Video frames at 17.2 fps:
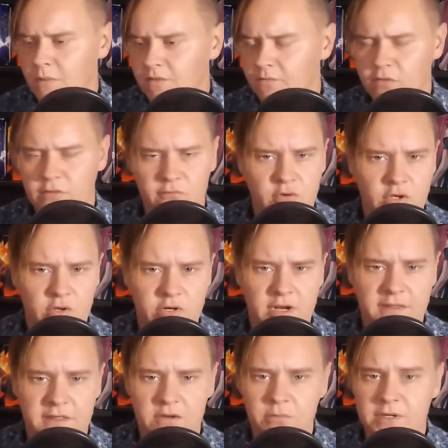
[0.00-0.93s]
For the free
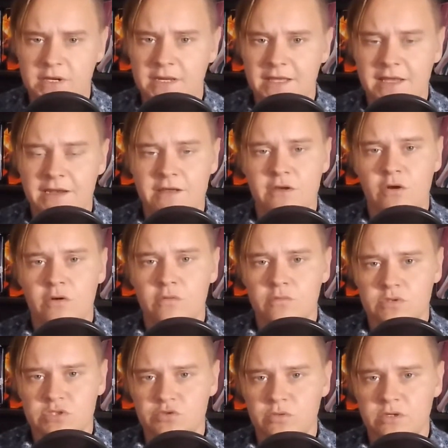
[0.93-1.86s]
unit, I think we're getting Inigo,
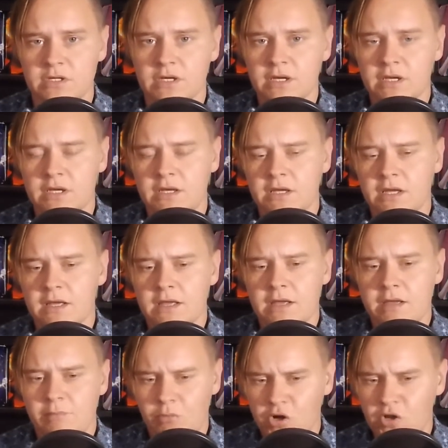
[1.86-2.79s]
which would
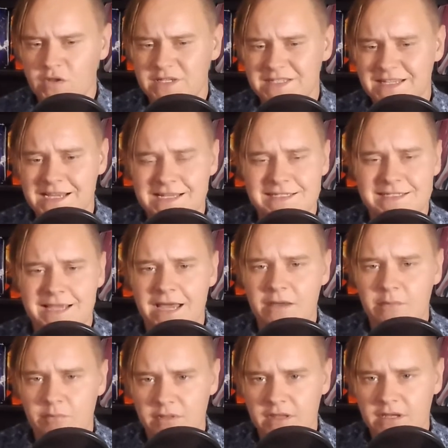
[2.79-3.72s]
mark the second
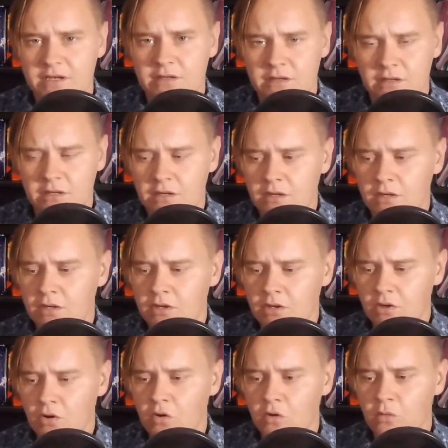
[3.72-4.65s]
time that
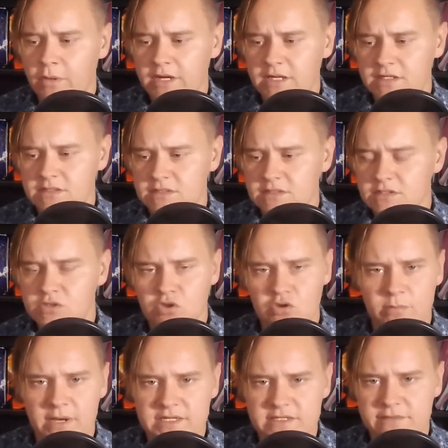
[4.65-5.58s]
Owain's two
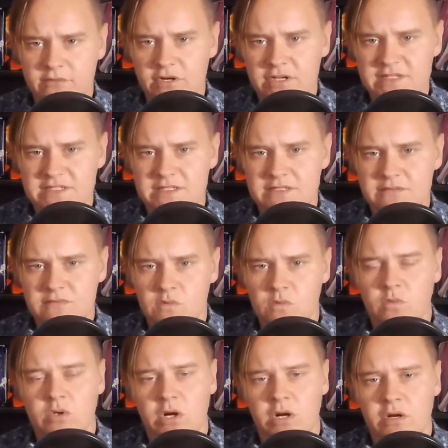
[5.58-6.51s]
best friends
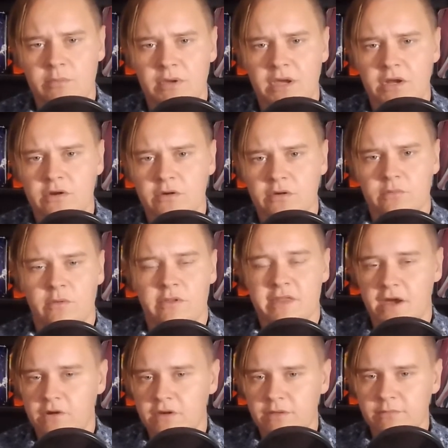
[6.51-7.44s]
were on a banner
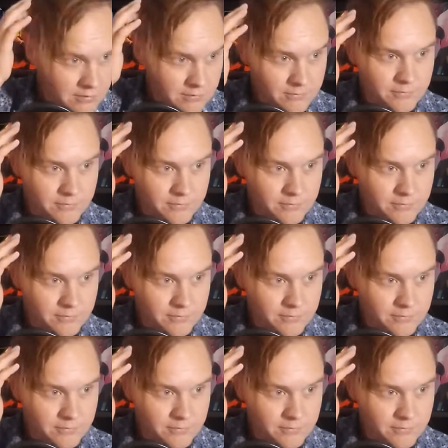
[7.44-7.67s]
without him.